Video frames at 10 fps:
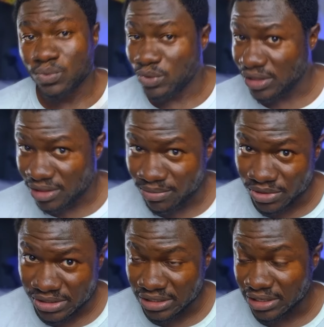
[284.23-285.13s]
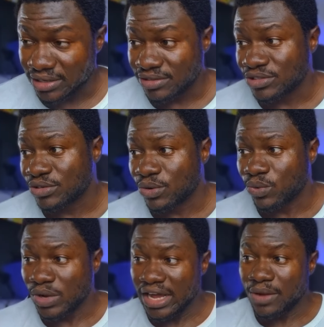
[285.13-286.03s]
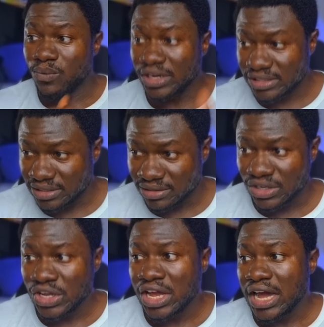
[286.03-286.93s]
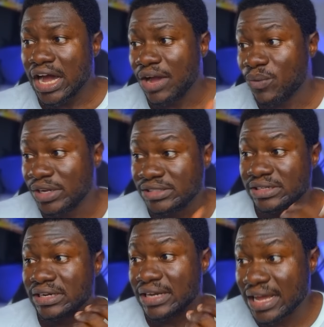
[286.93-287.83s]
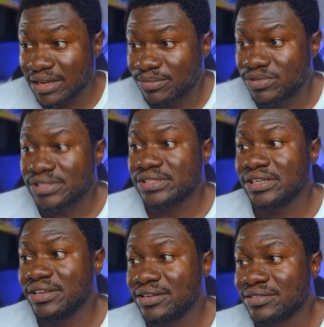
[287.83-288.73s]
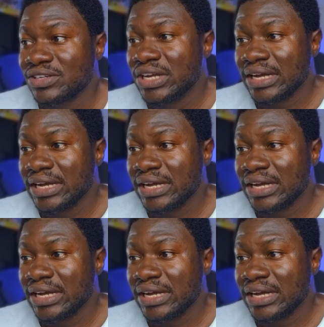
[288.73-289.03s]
with the Brazilians. So when I went in like a Brazilian,